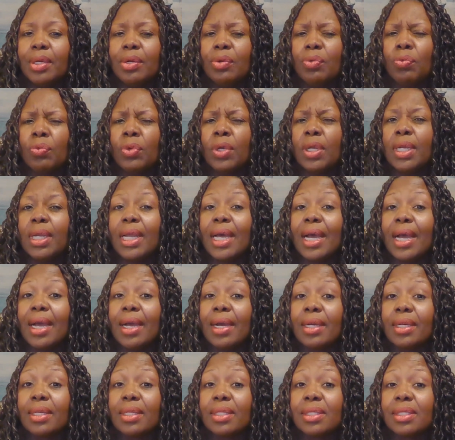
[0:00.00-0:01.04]

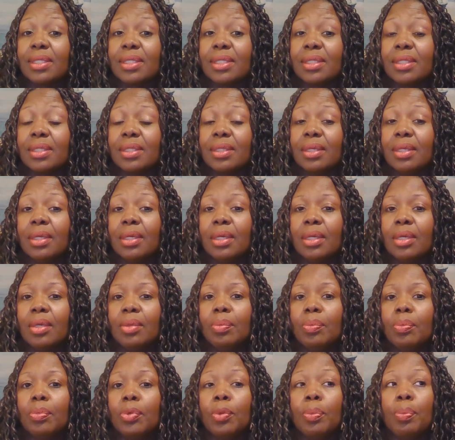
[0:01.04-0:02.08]
relaxed.
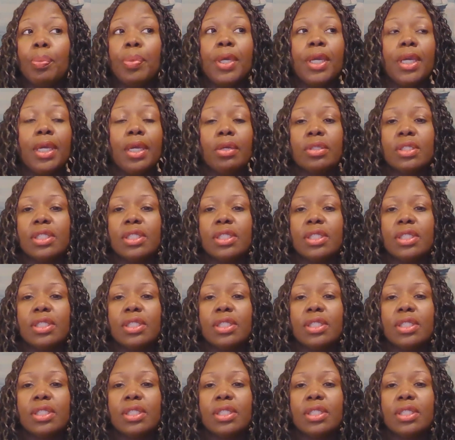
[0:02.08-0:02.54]
Prepare